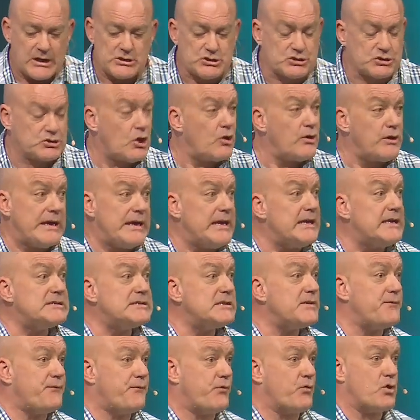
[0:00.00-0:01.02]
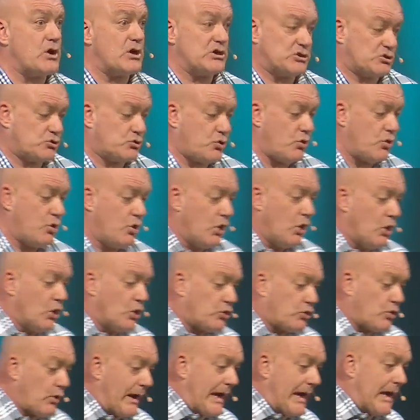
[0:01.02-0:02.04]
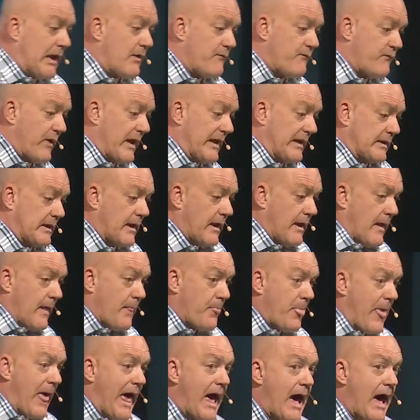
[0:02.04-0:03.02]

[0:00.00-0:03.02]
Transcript: It's so easy for us to, to elevate